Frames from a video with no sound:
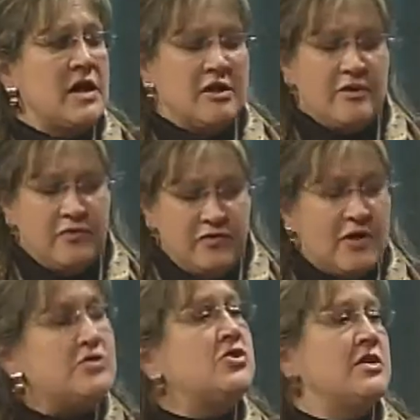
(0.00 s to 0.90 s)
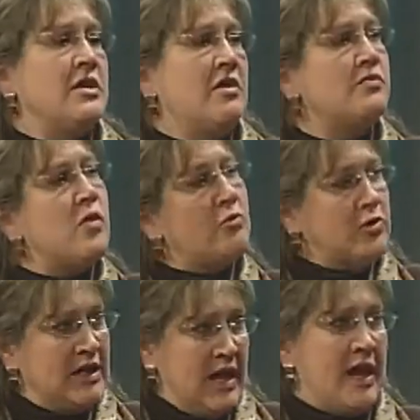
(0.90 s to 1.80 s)
the vision of what we
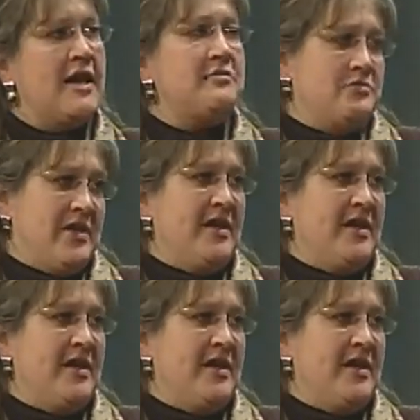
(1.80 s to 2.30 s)
can be